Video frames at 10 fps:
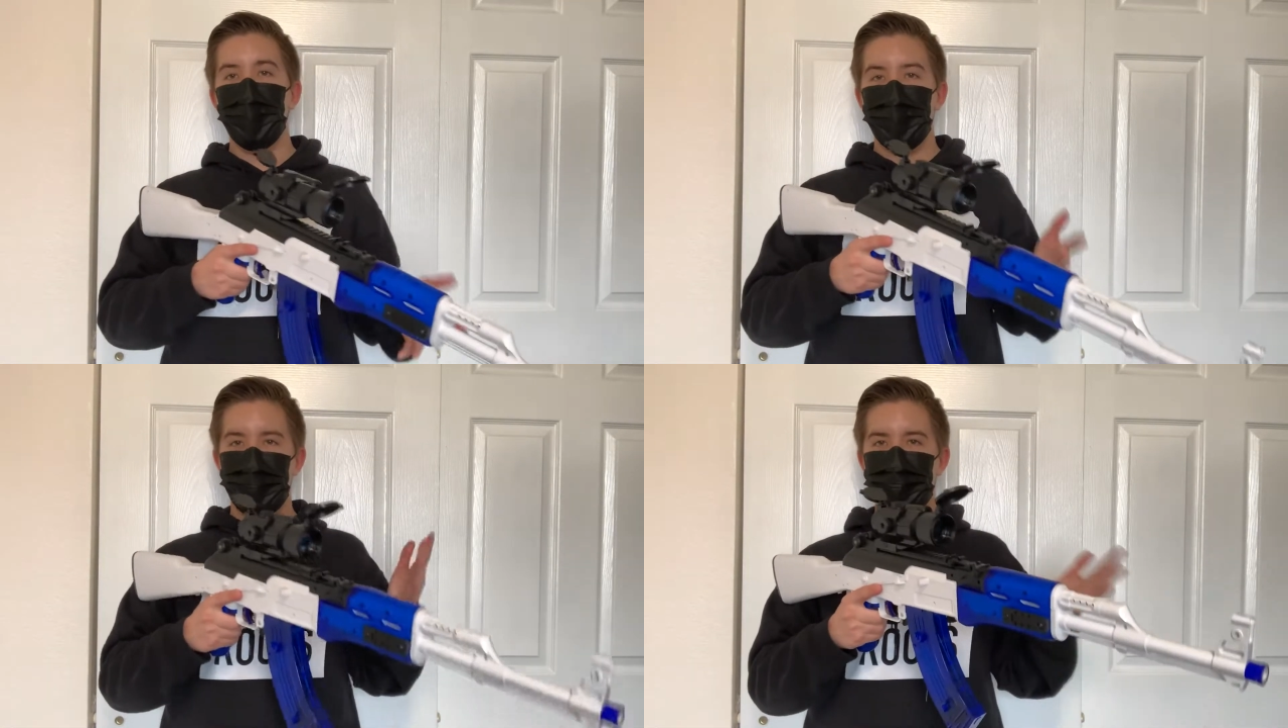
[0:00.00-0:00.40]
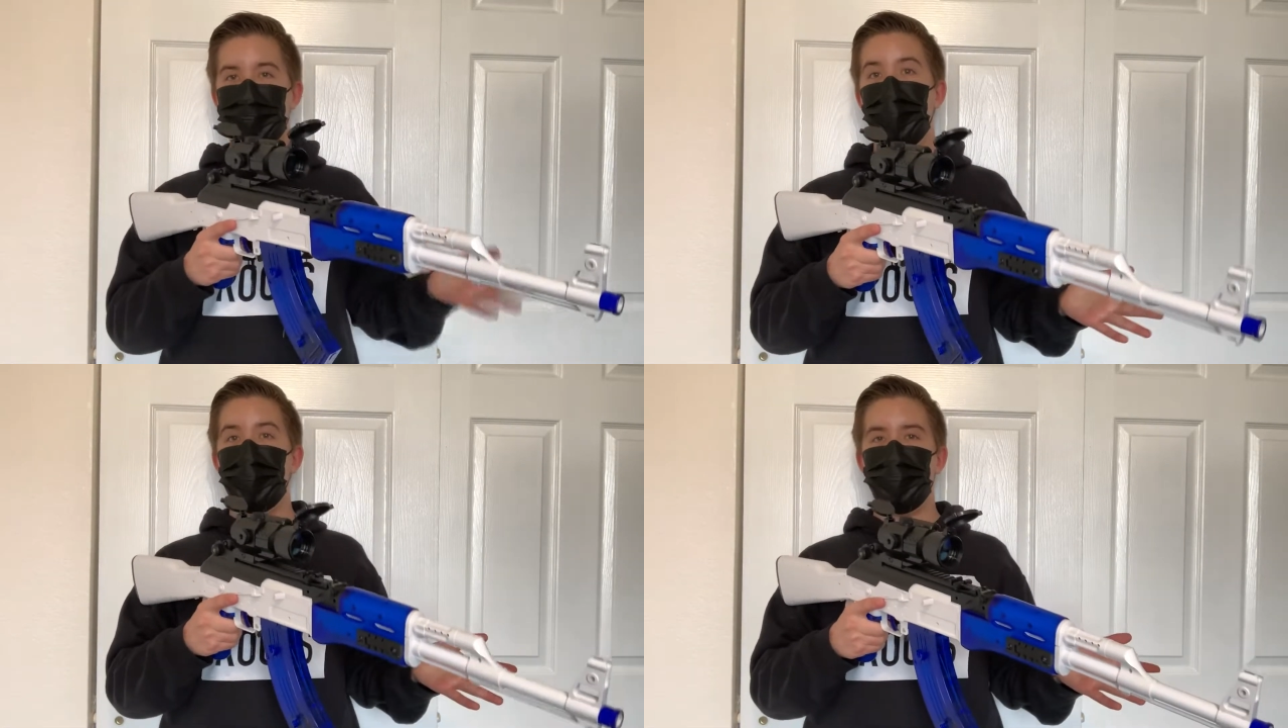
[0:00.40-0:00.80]
it's
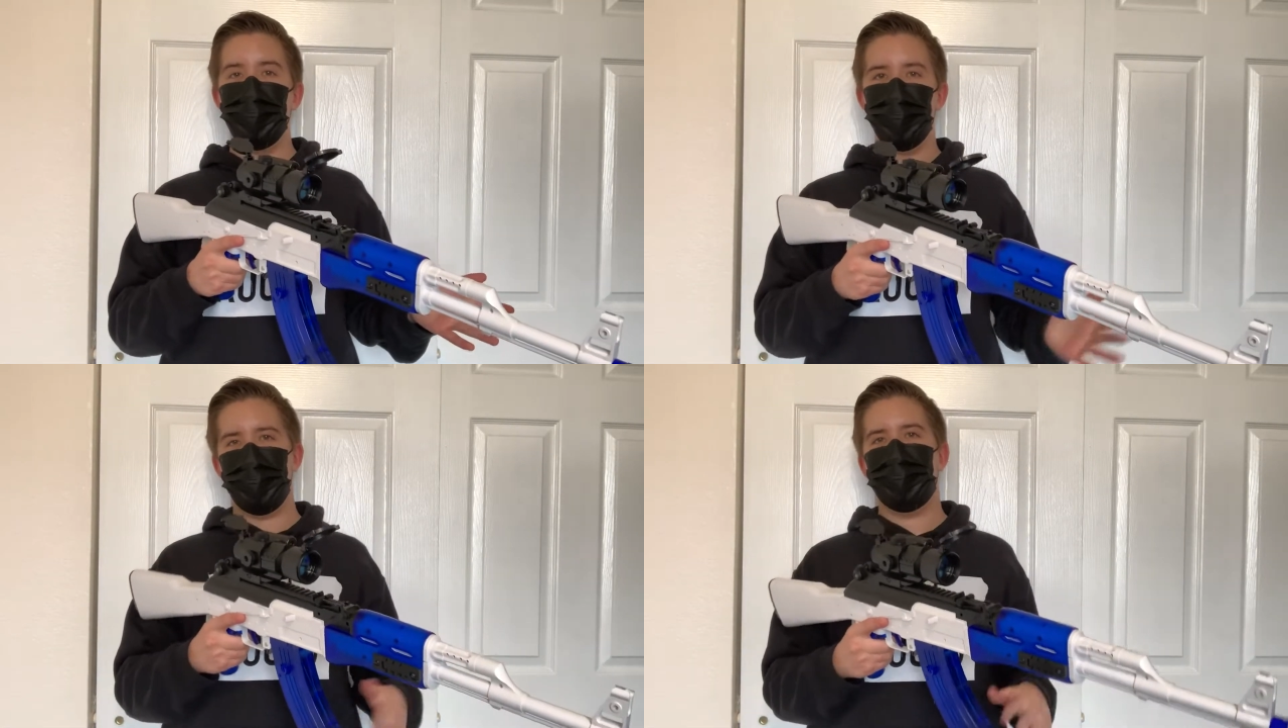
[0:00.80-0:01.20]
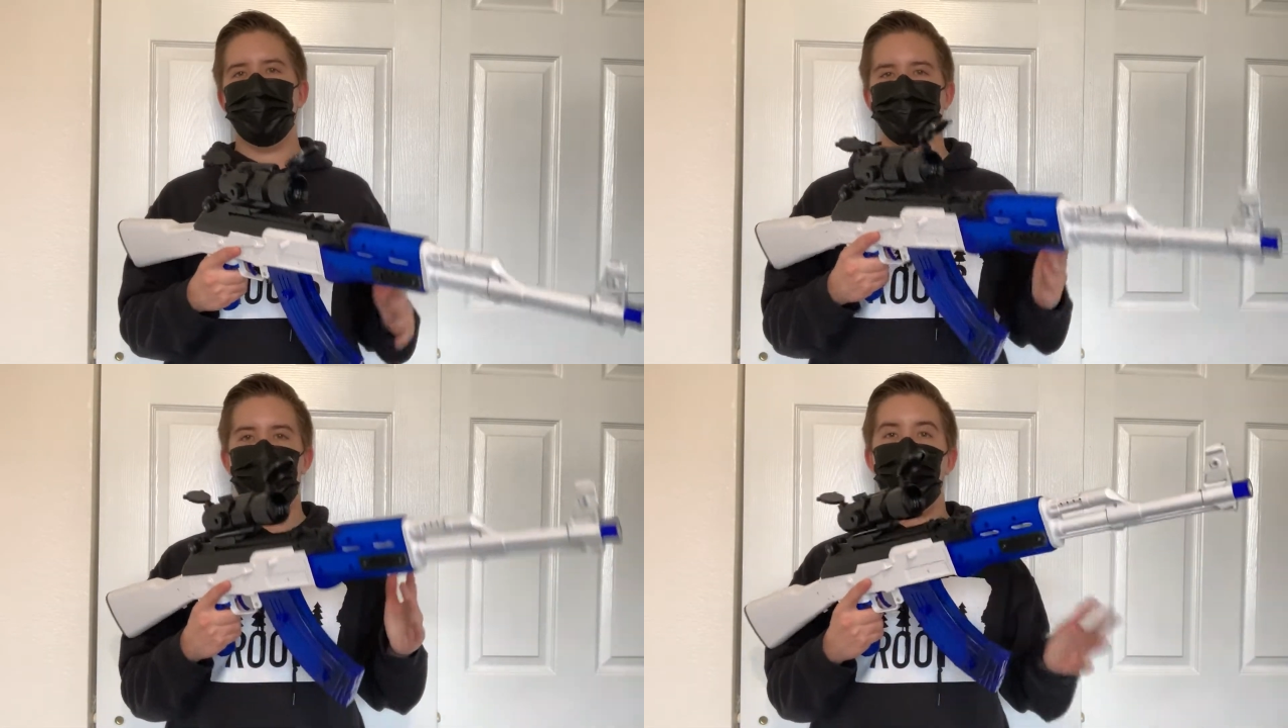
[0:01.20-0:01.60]
very cool, and
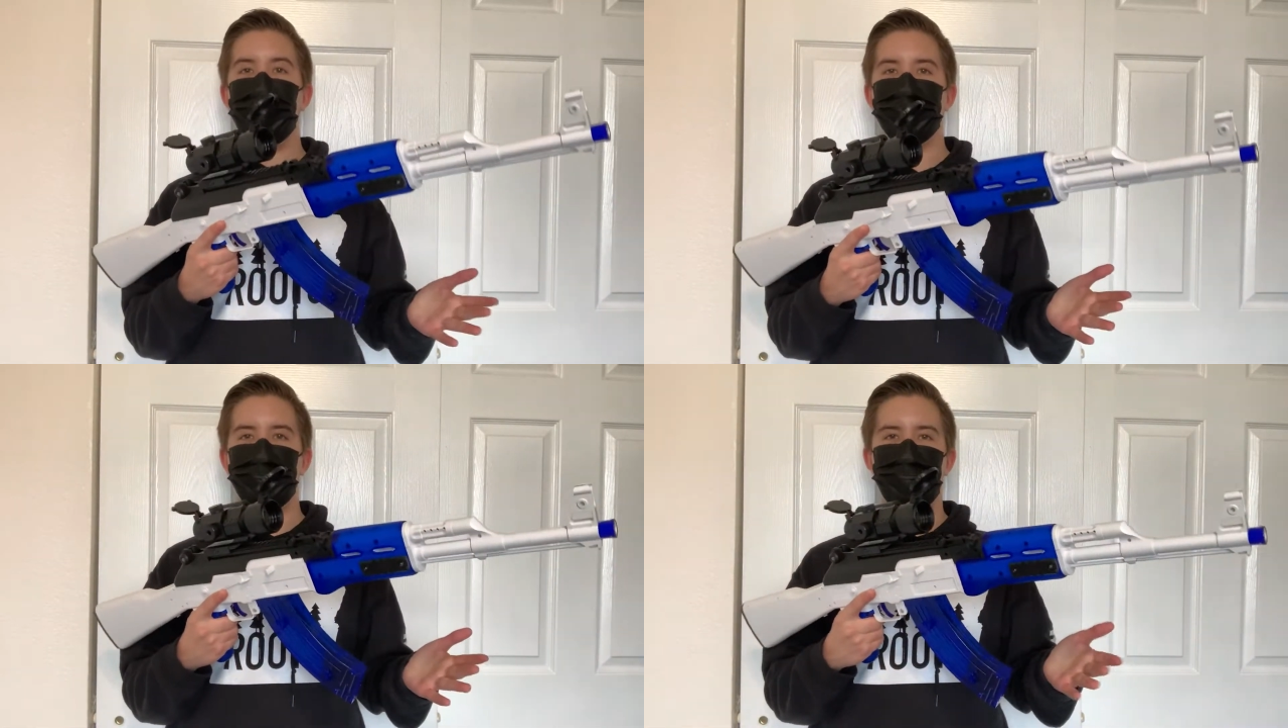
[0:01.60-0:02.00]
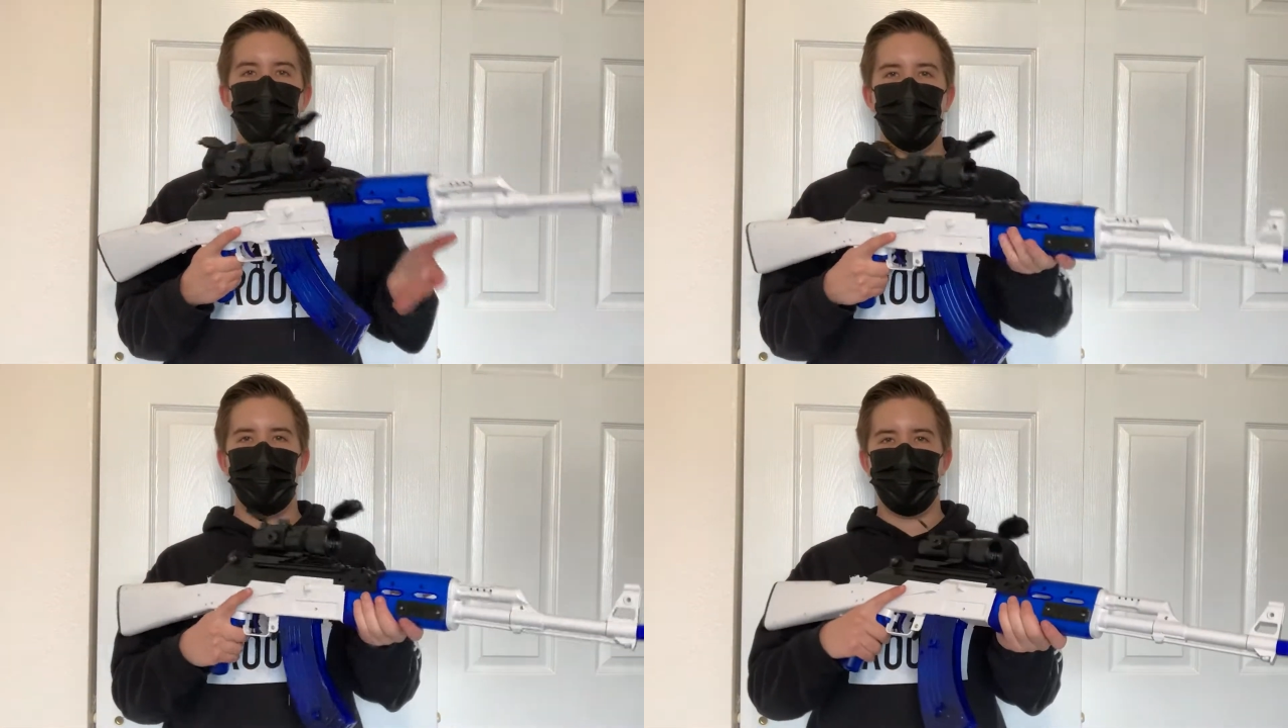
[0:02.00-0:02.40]
it's obviously modeling